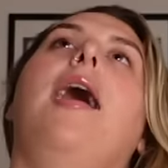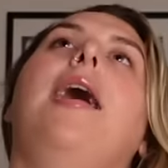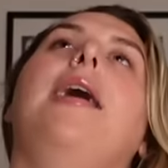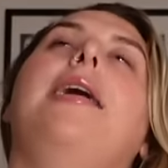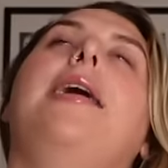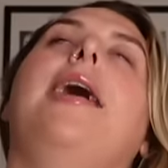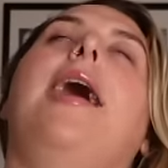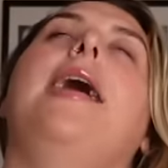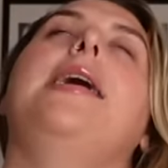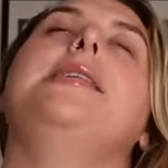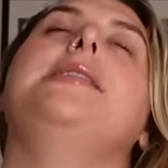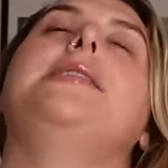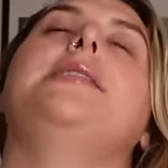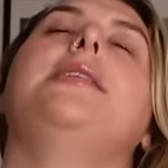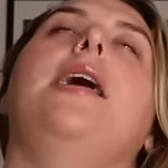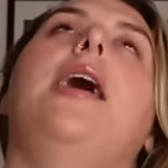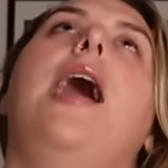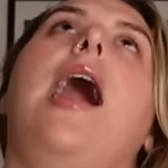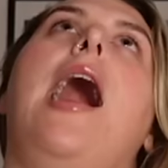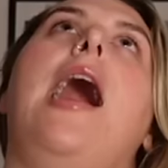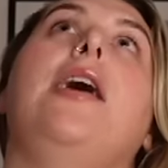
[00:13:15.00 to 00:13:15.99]
Guys,
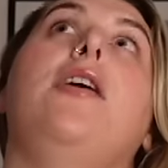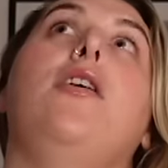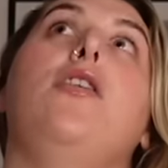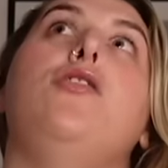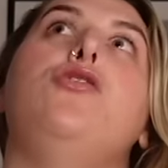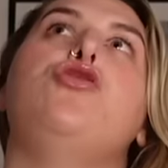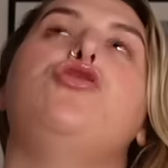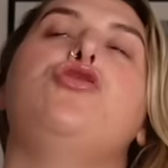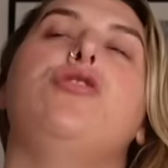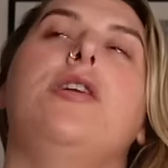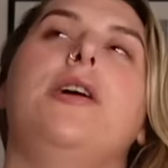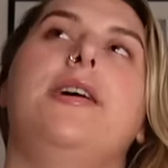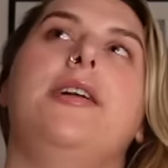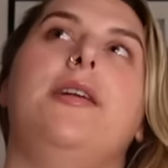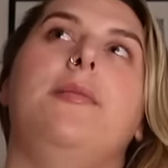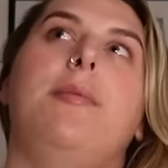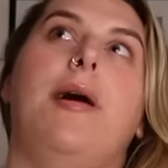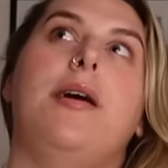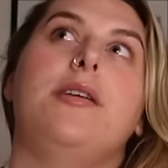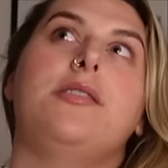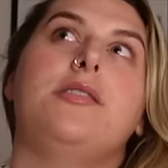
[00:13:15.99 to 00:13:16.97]
I got triggered
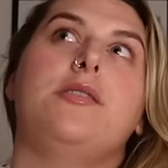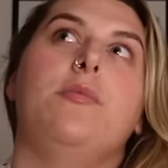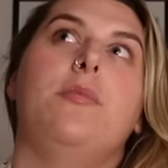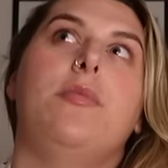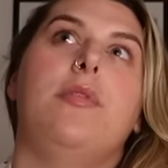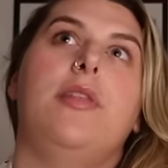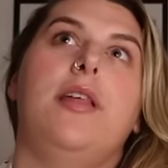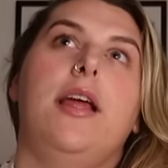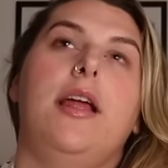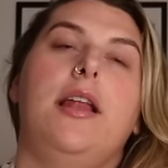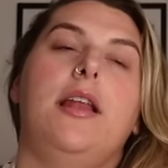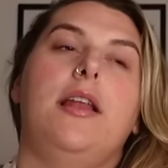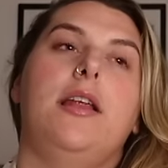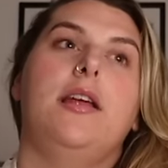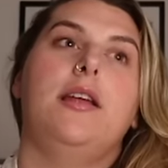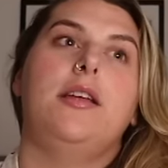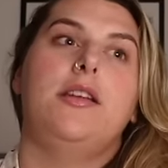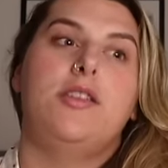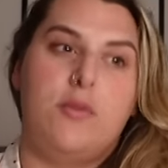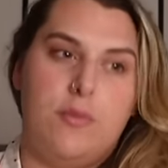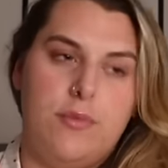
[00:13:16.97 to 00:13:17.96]
about something.
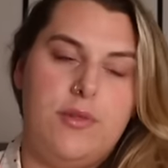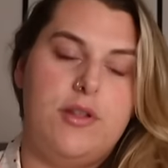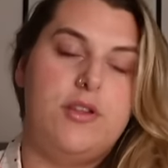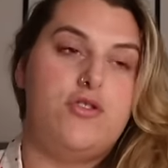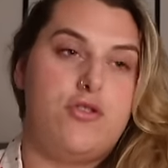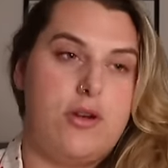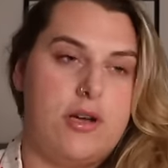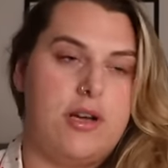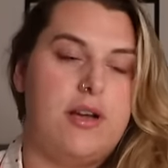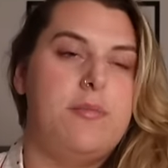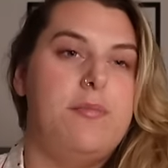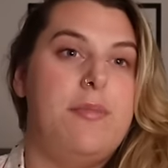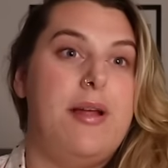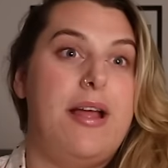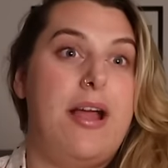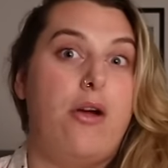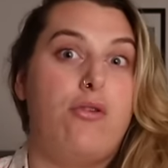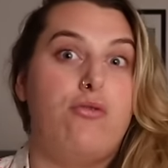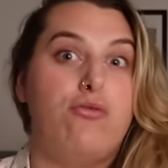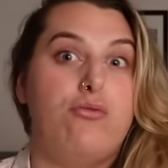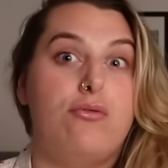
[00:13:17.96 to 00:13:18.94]
Something triggered
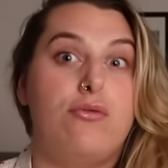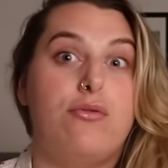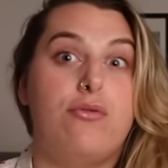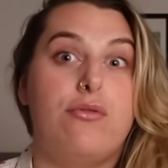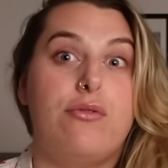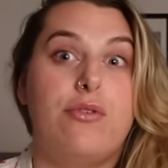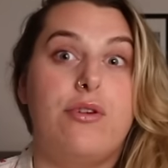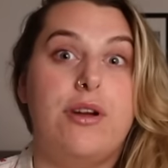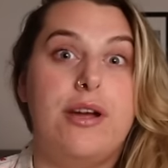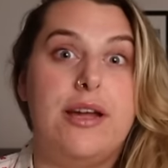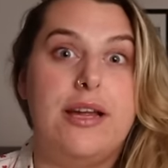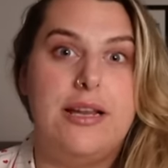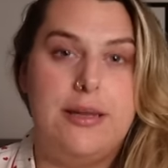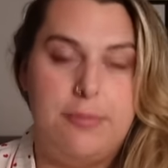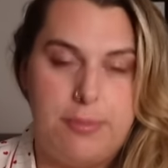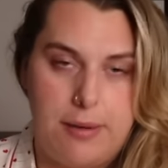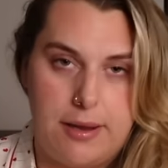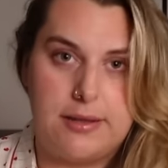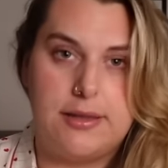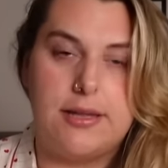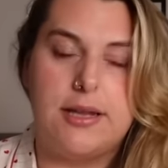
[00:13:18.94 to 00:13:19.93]
me really
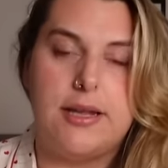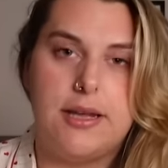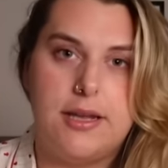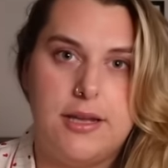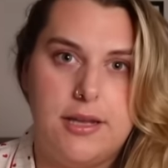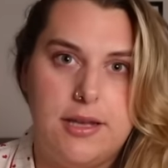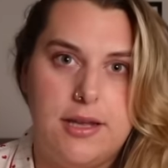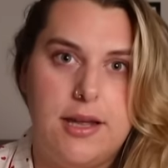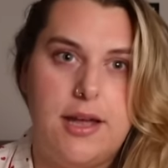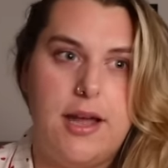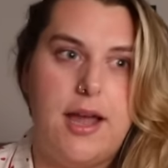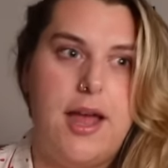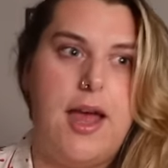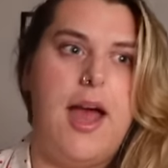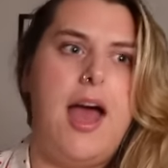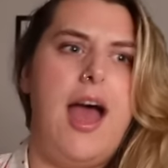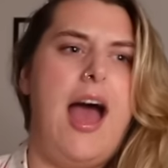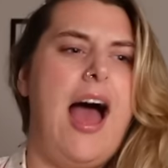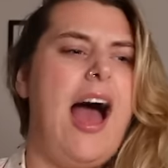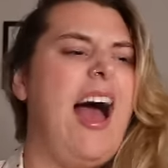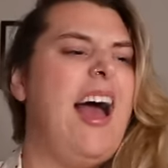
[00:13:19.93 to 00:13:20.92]
badly.
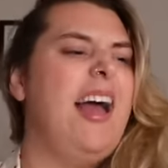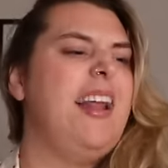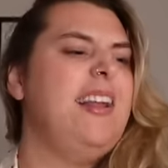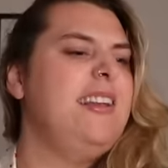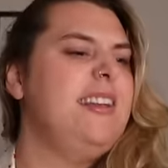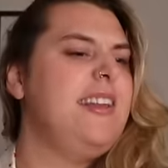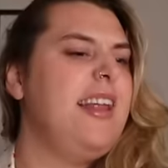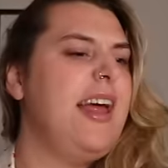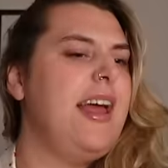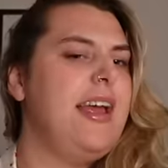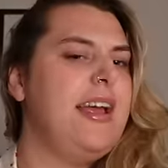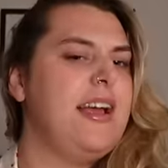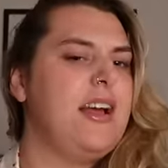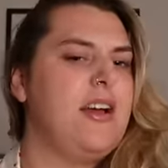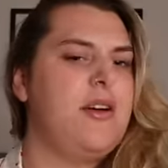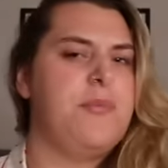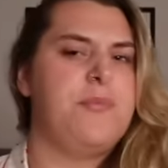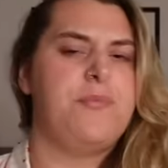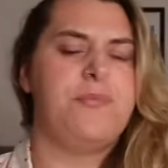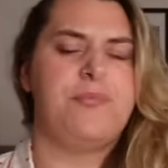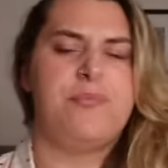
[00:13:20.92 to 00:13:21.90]
And, like,
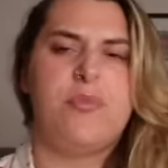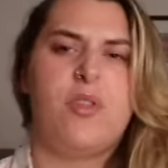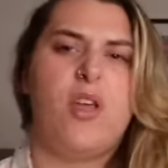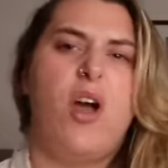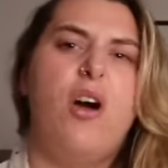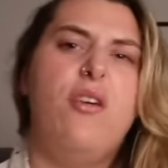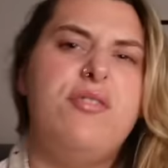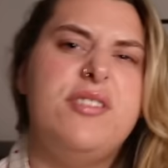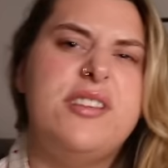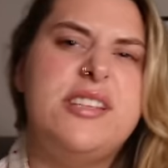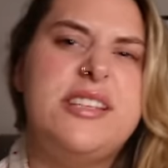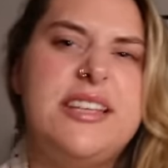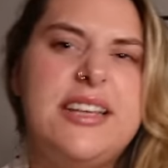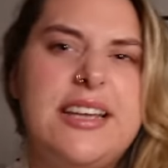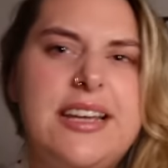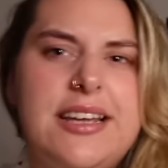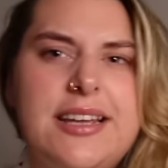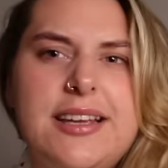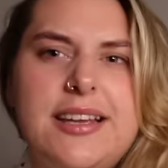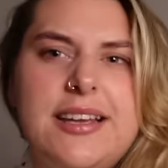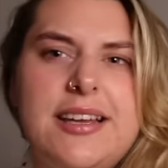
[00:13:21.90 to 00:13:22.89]

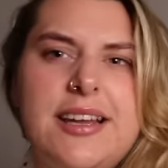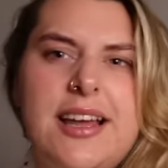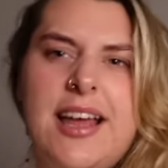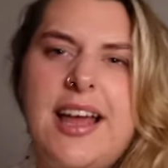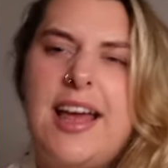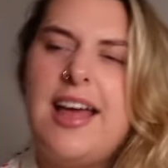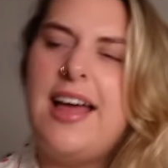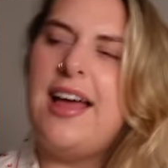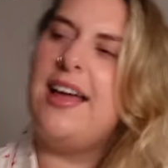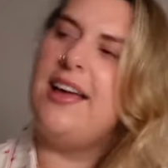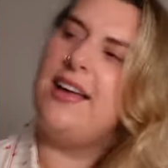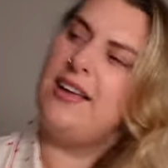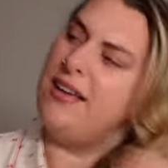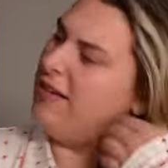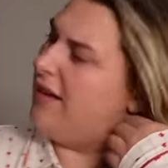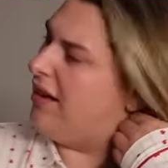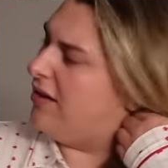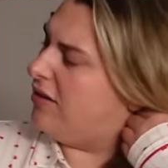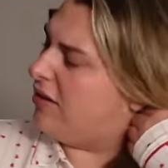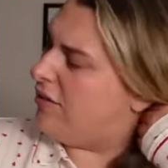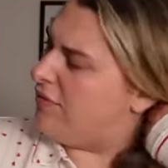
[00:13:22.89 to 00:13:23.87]
obviously,
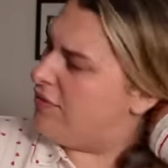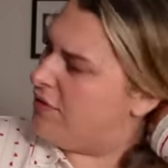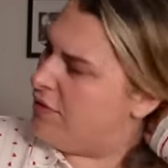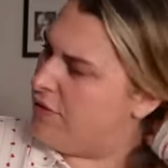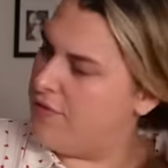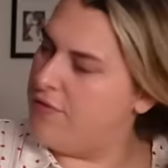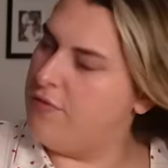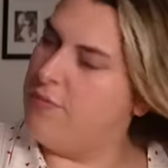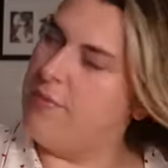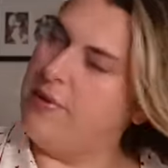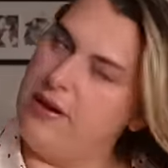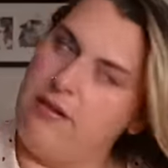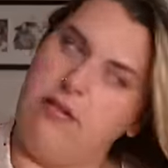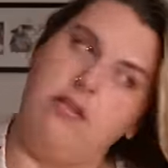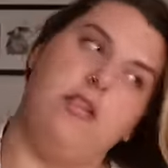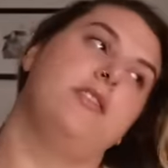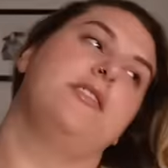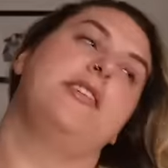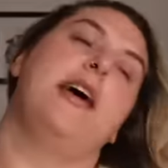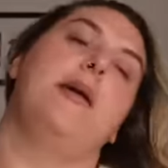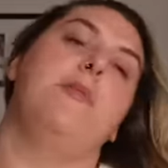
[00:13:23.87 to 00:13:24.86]
a lot of you, if you've been here a
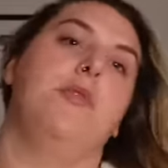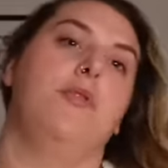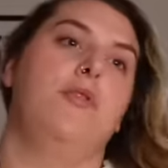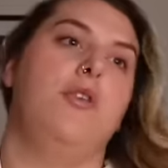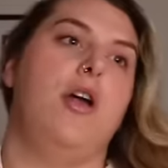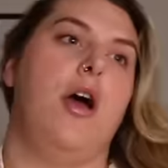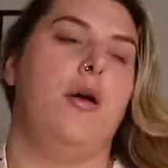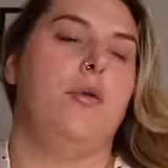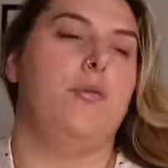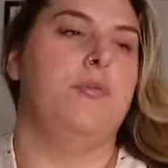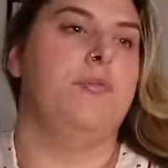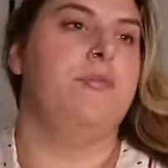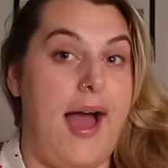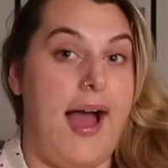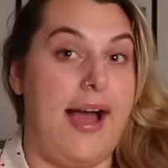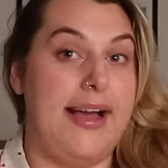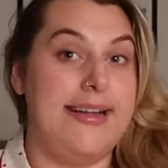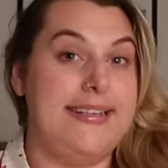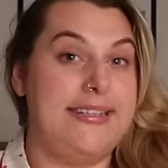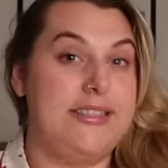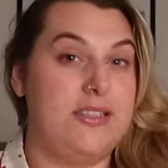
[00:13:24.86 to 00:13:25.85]
long time, you'll know.
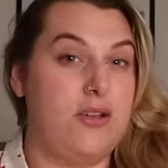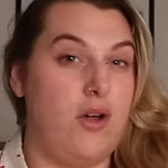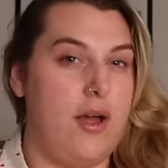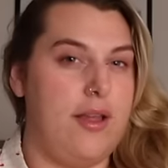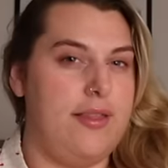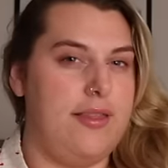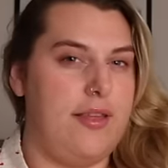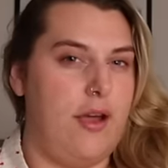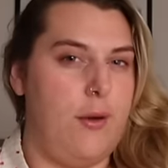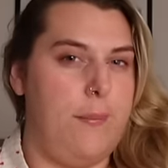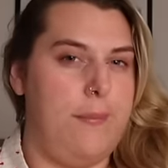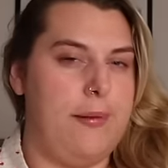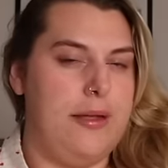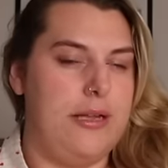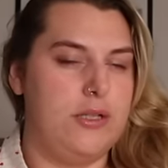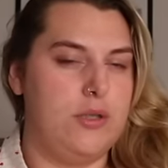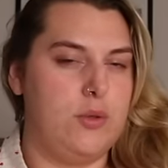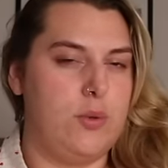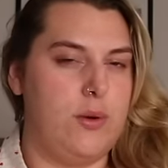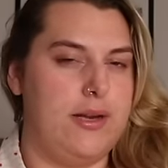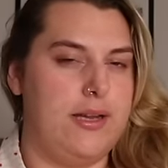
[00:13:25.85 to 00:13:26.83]
I started therapy
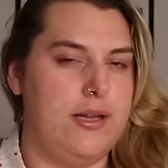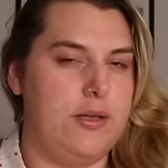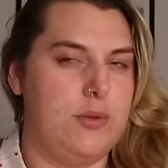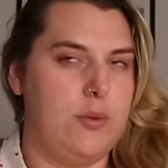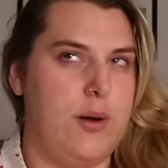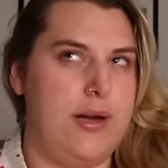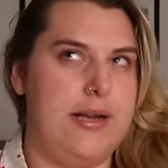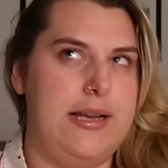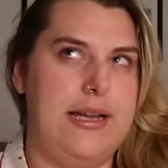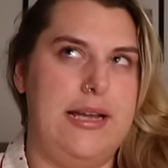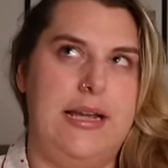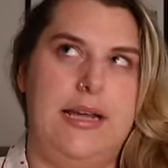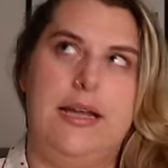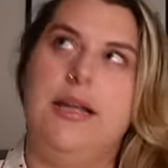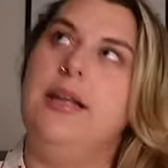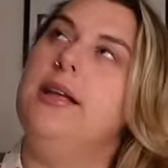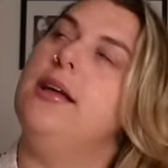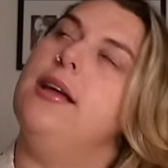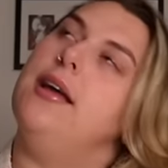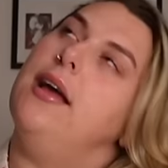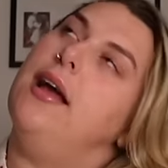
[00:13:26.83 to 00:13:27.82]
in
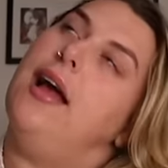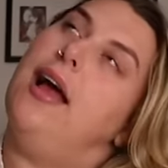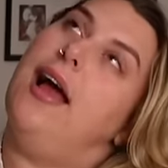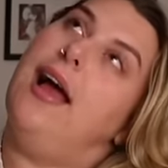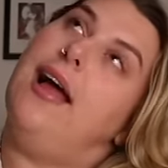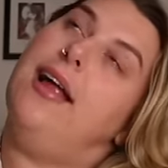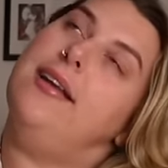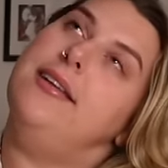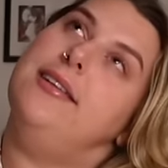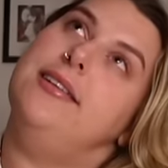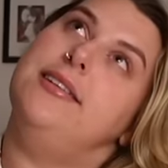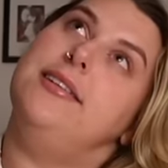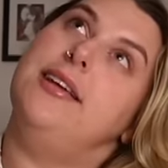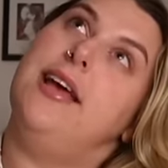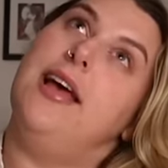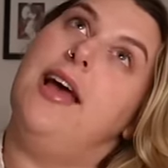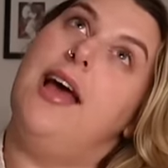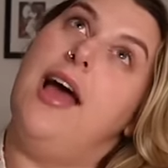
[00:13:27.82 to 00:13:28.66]
2020 and